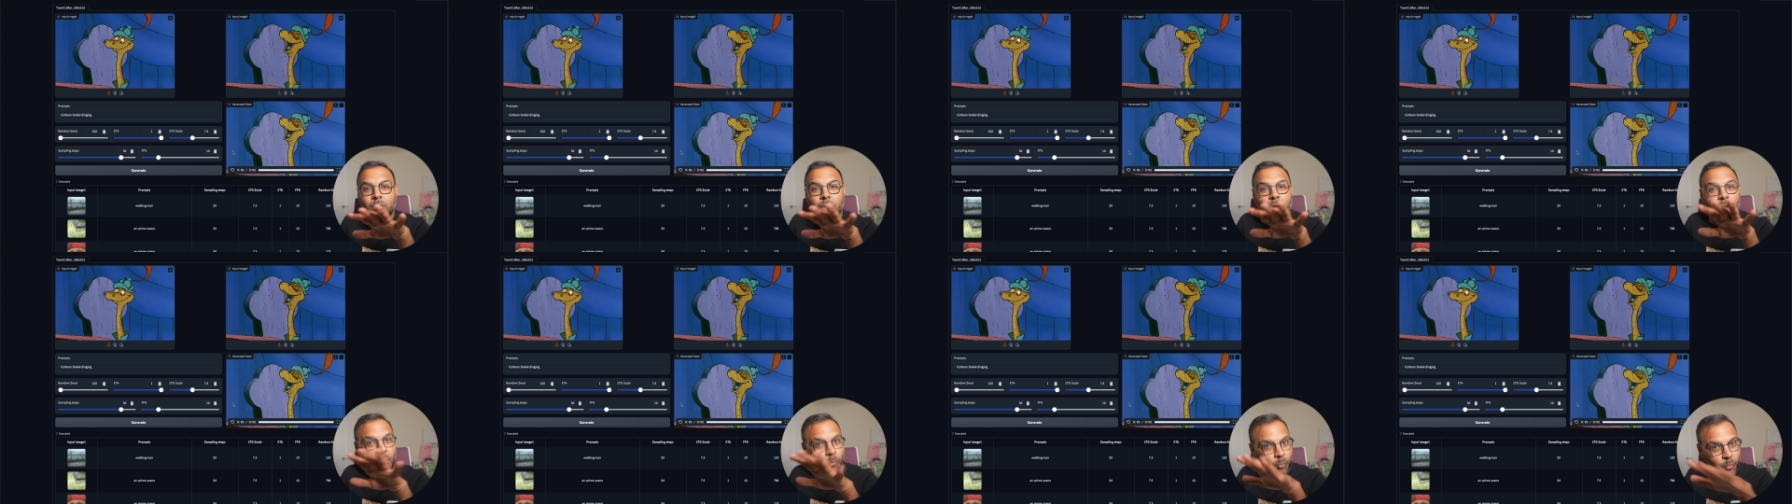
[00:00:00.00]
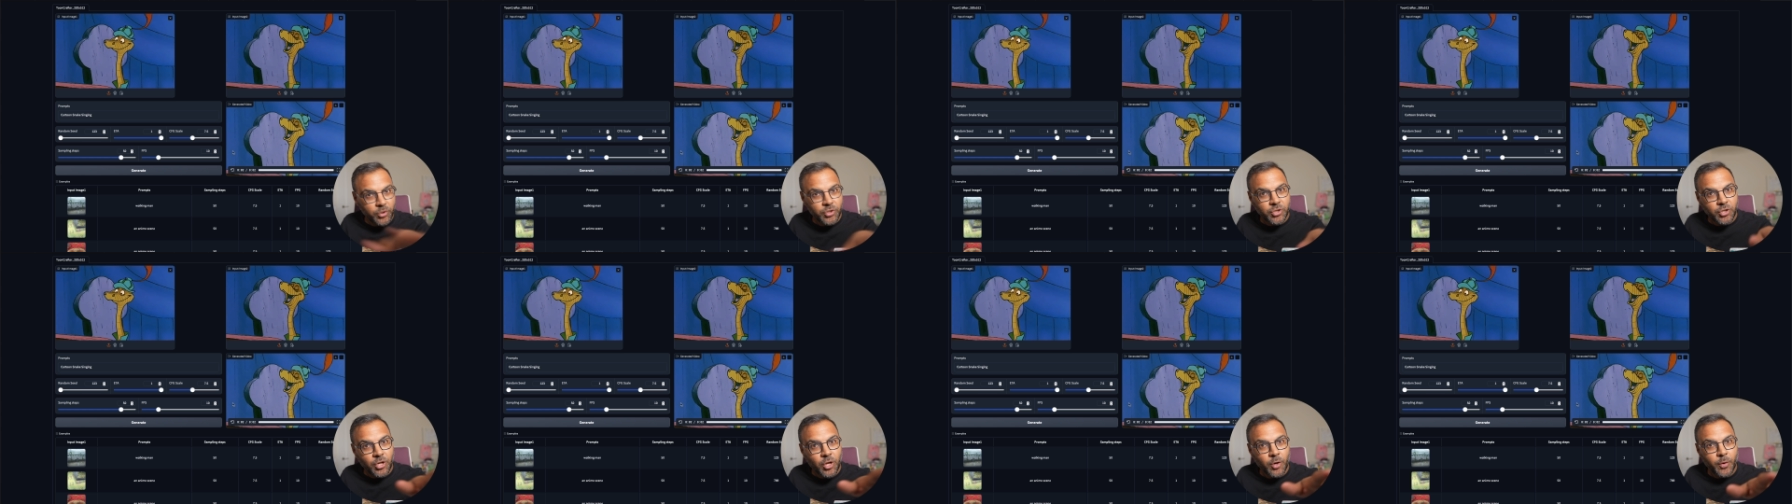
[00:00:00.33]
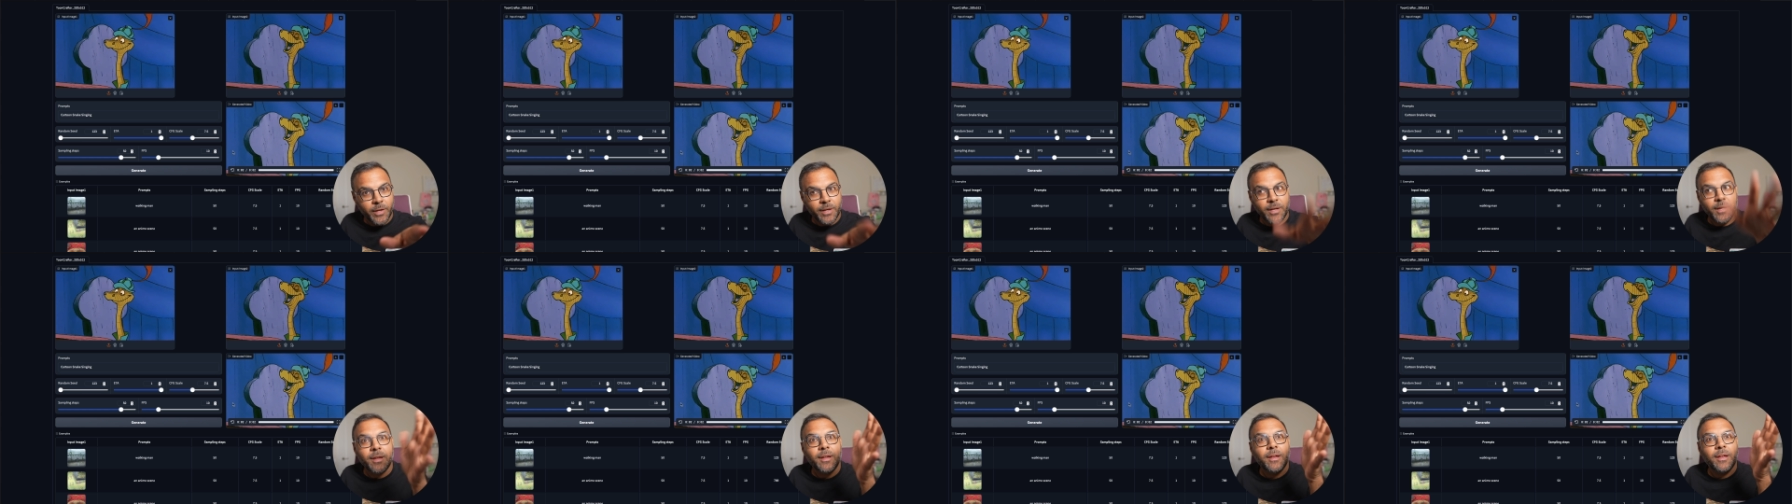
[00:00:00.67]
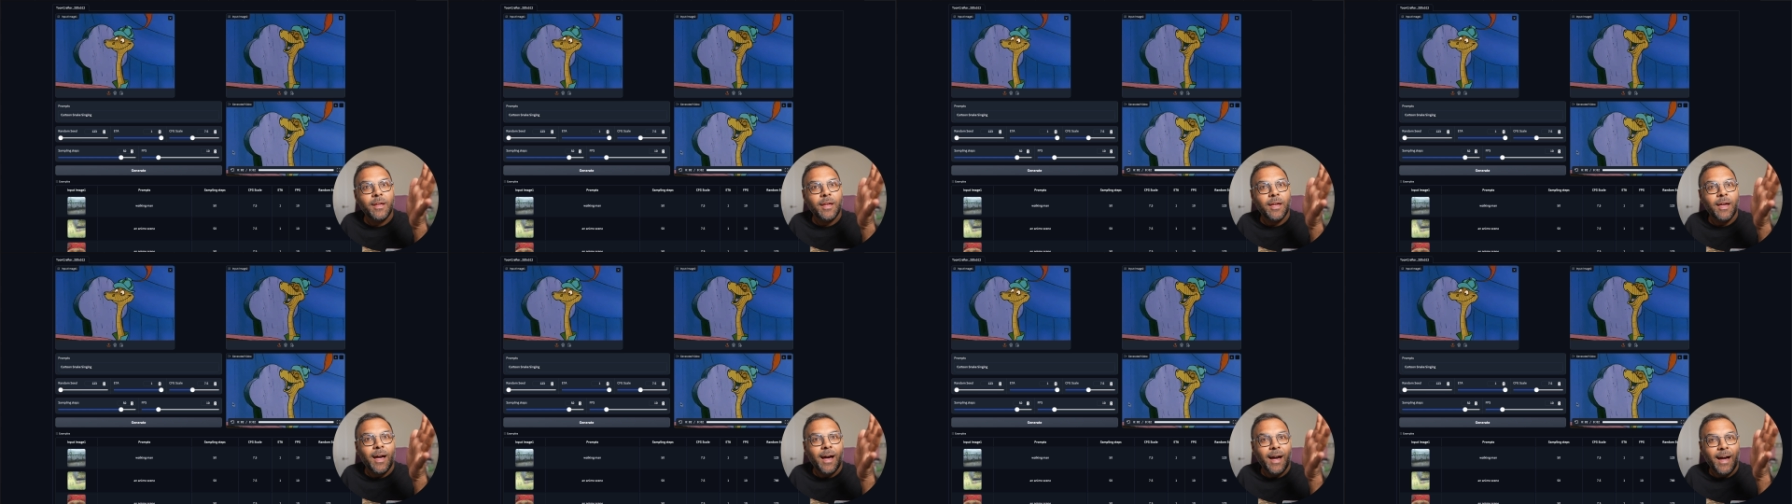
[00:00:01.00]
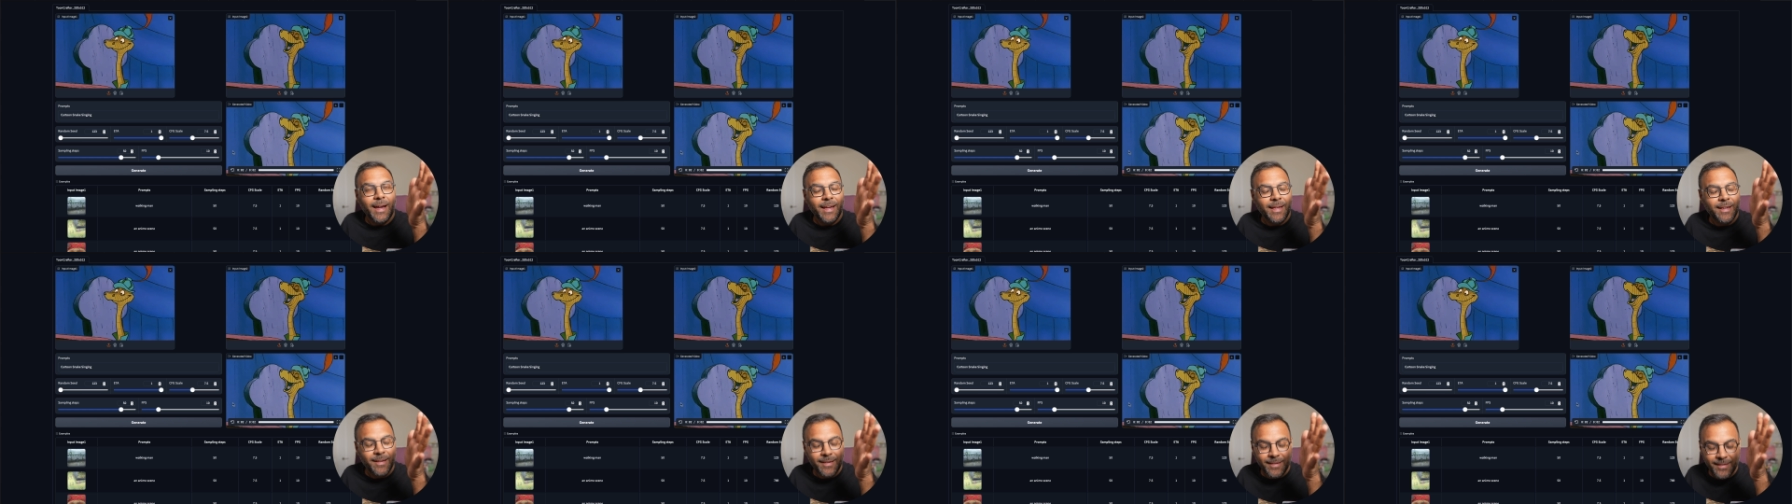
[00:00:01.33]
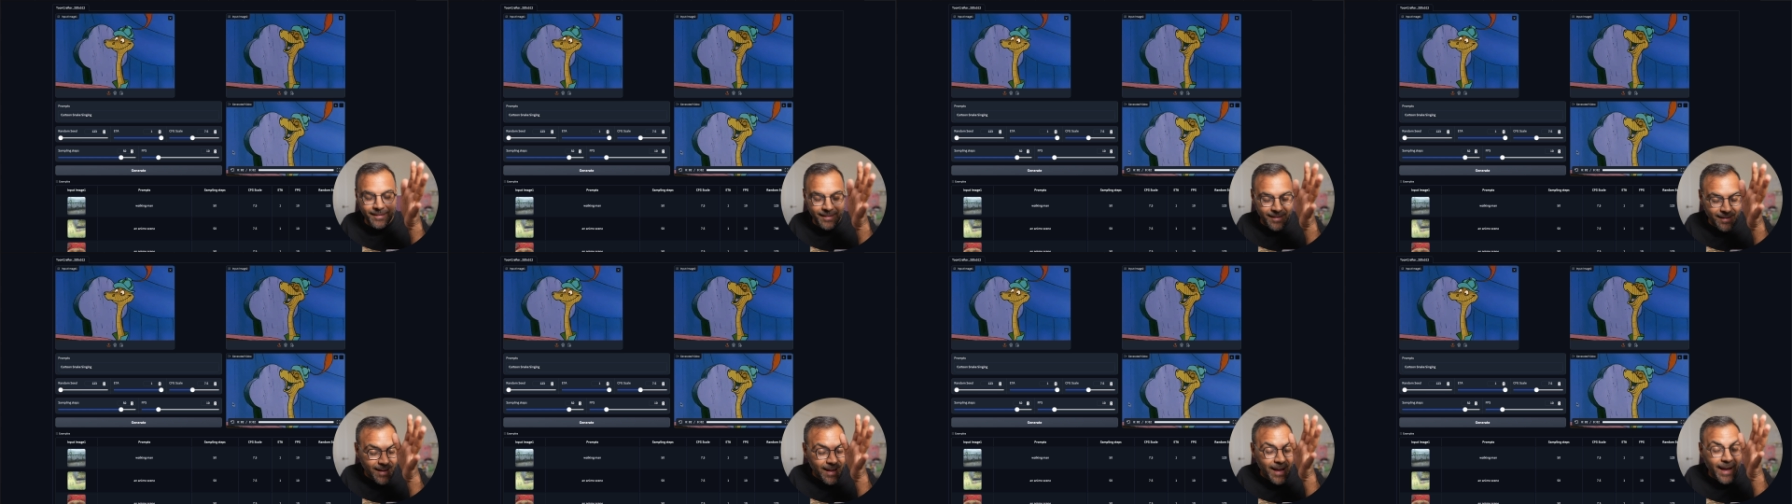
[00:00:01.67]
And wouldn't you know it,
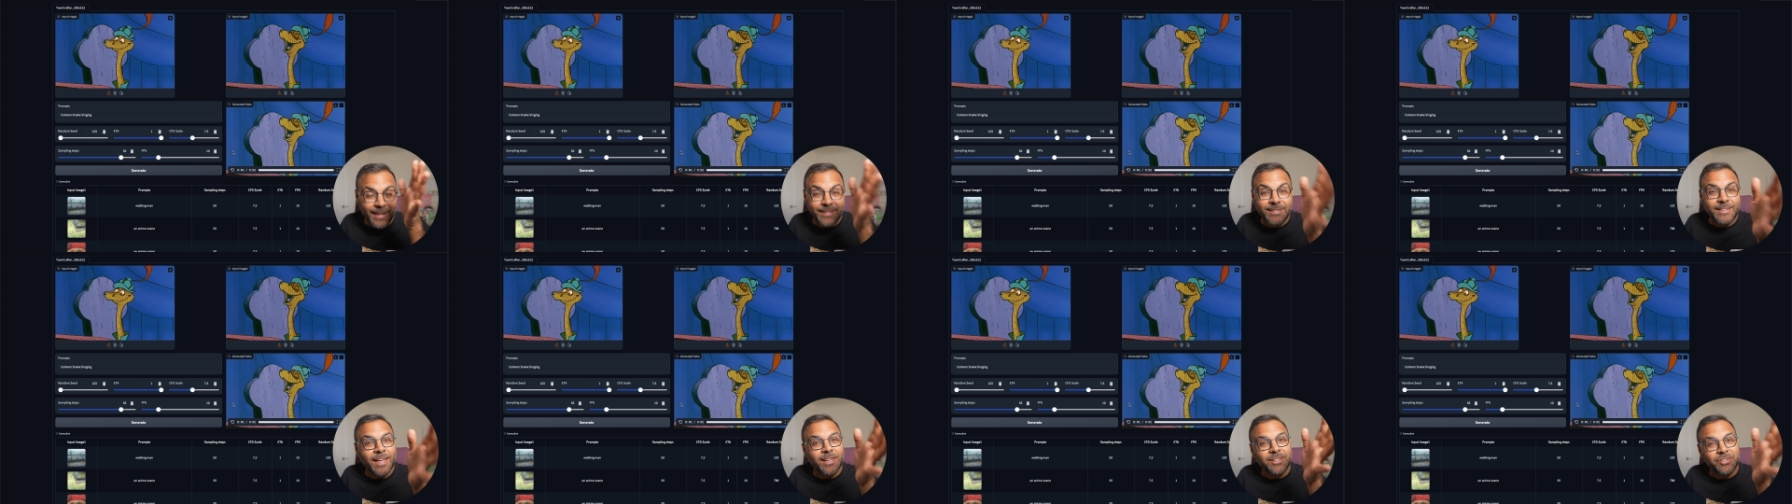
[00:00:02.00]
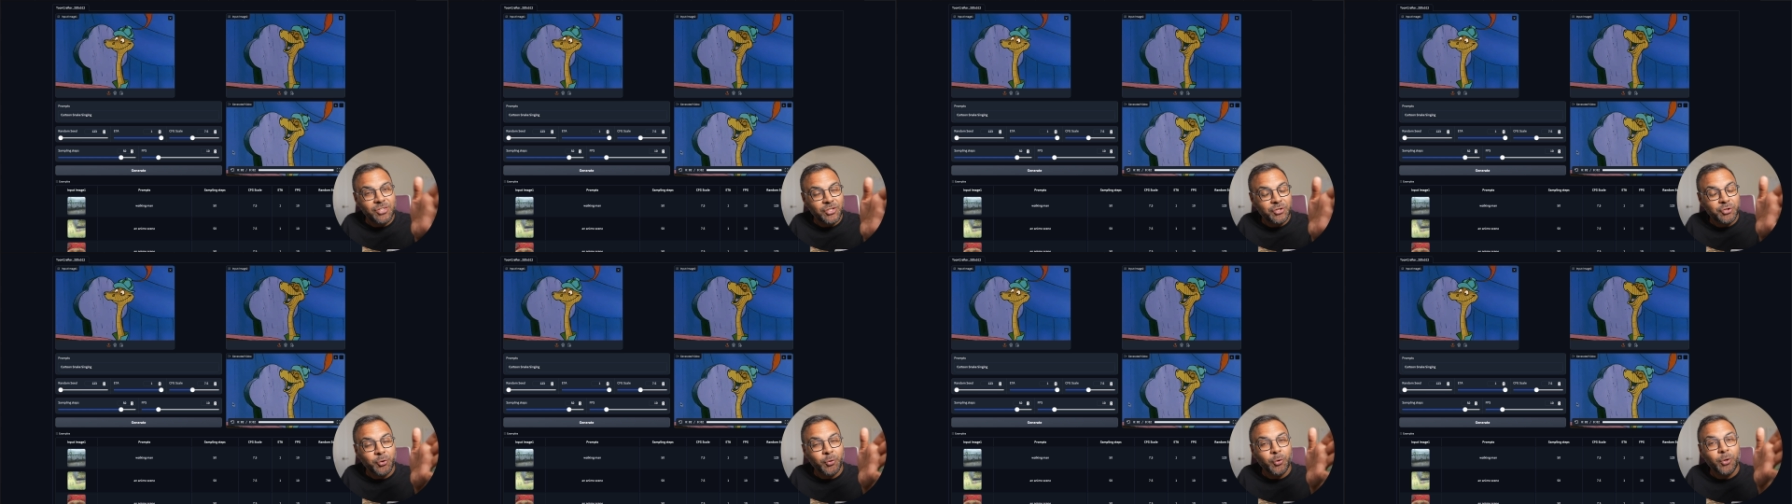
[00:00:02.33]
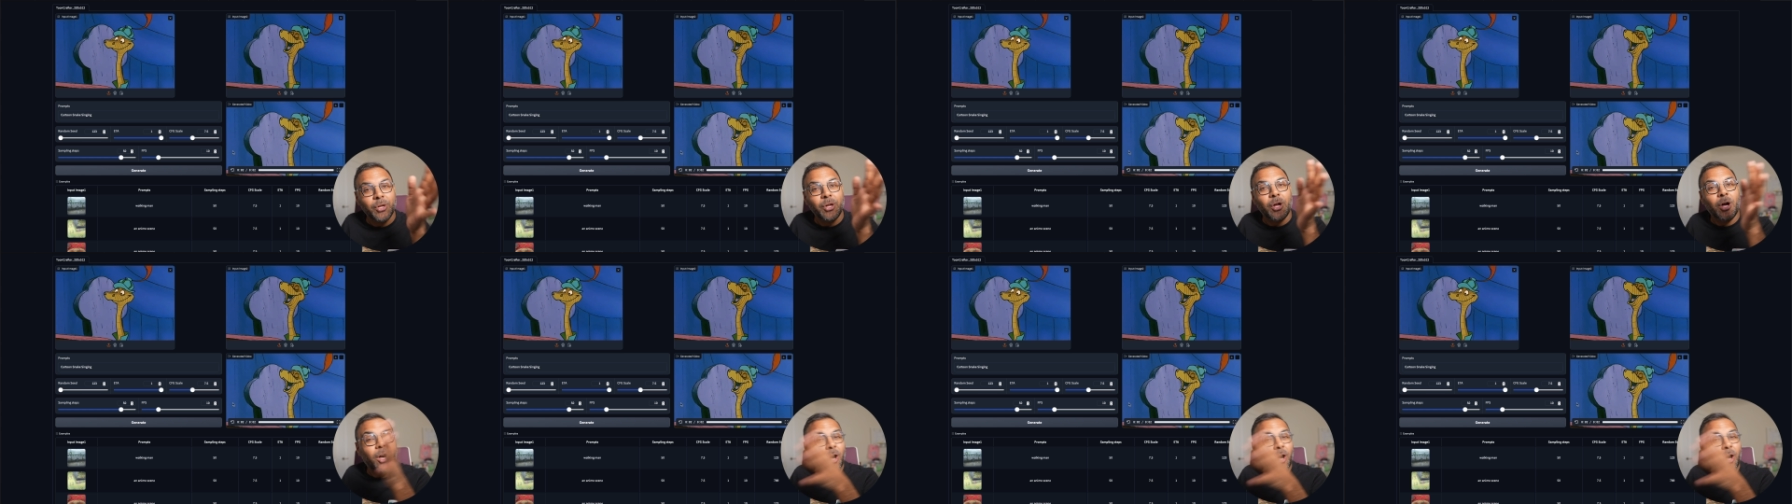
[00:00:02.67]
I test the tool